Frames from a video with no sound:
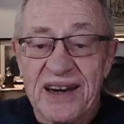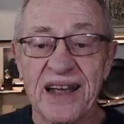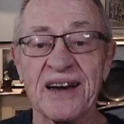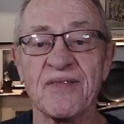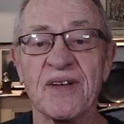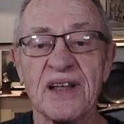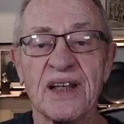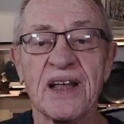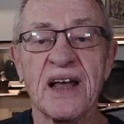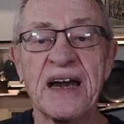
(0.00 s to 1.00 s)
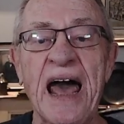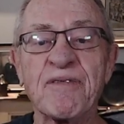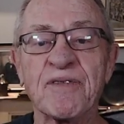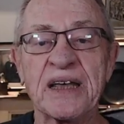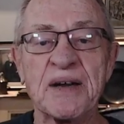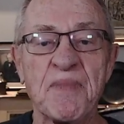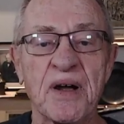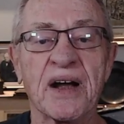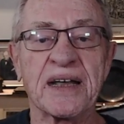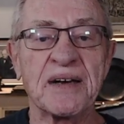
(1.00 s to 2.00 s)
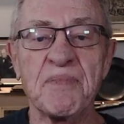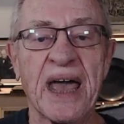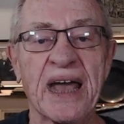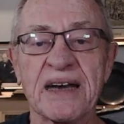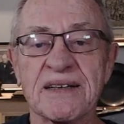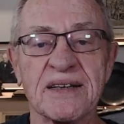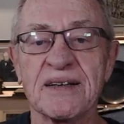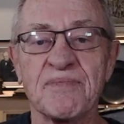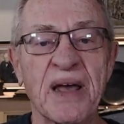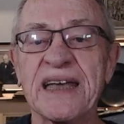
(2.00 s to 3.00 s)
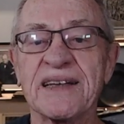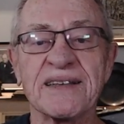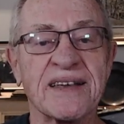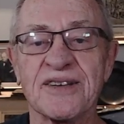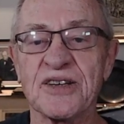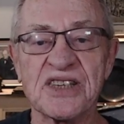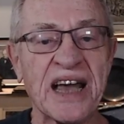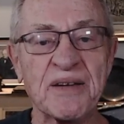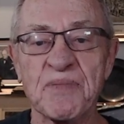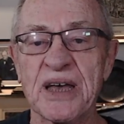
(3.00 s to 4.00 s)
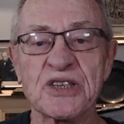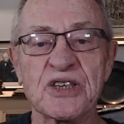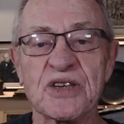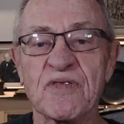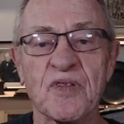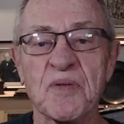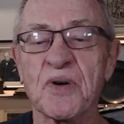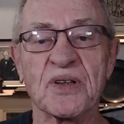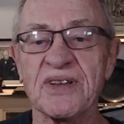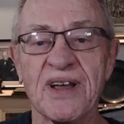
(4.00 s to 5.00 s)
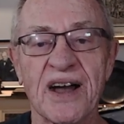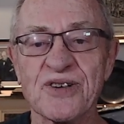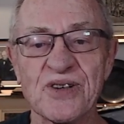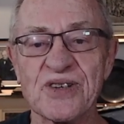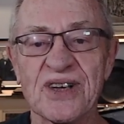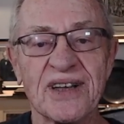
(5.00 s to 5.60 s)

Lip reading: And if an African-American man could make it to second base for the Brooklyn Dodgers,